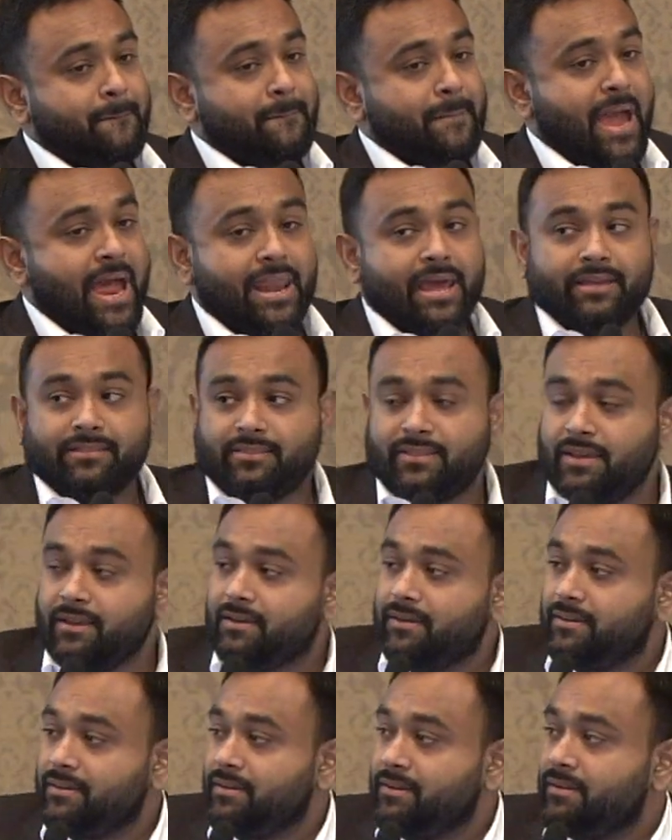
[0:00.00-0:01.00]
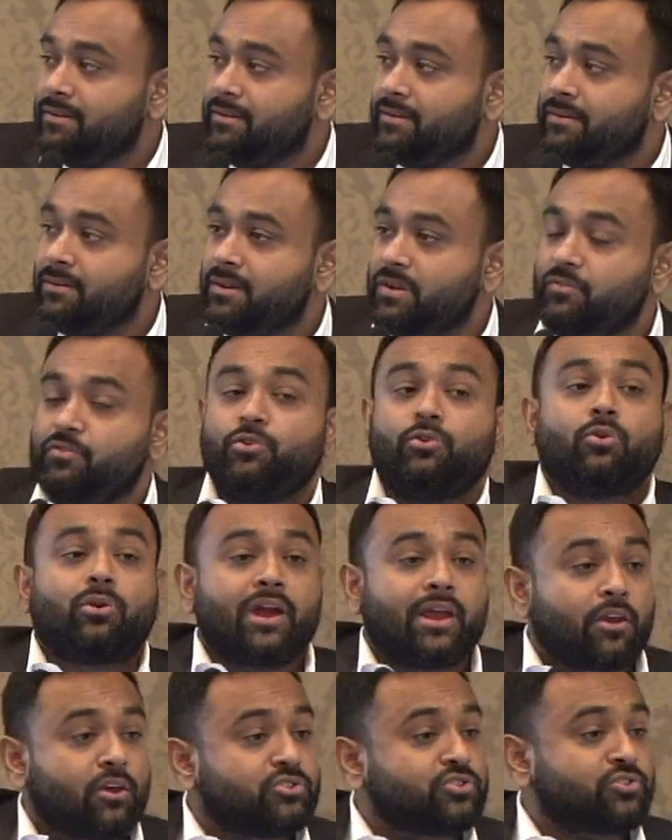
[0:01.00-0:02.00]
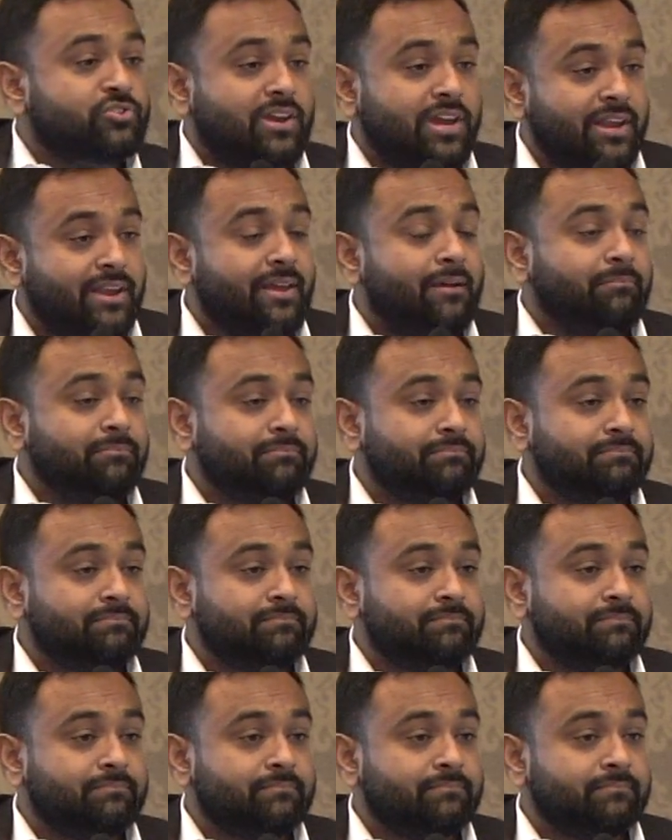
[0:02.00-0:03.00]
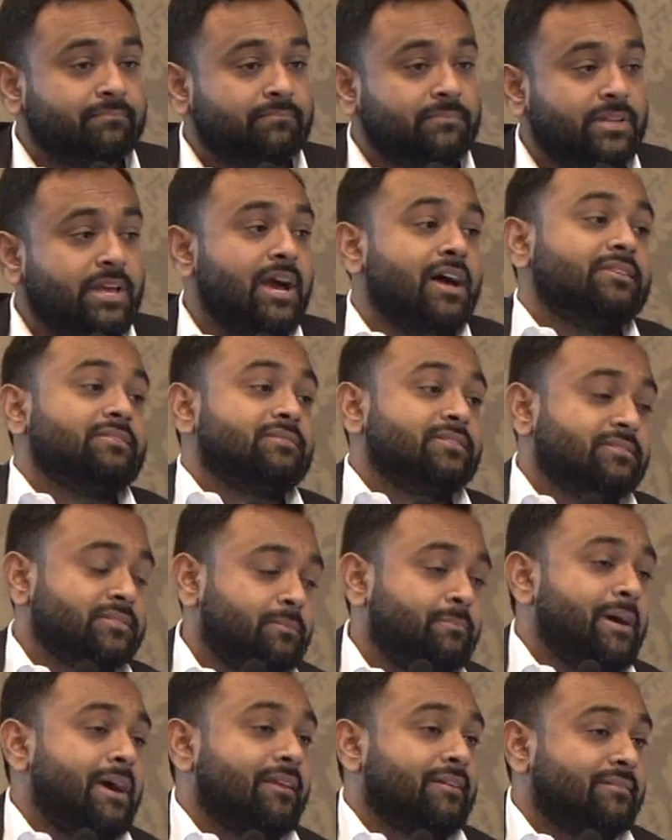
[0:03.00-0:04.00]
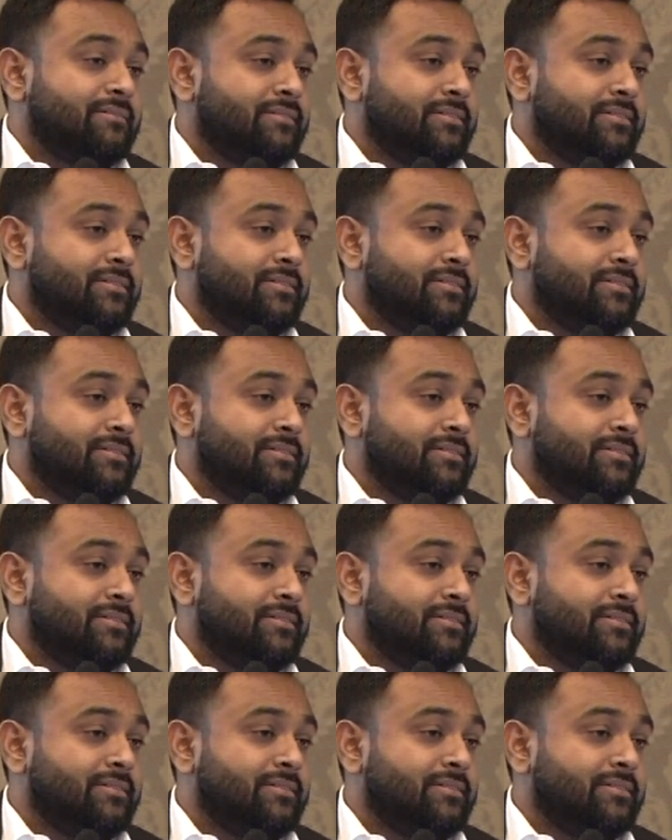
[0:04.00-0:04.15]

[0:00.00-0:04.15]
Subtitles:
And I think if you look at Australia, the answer is apparent.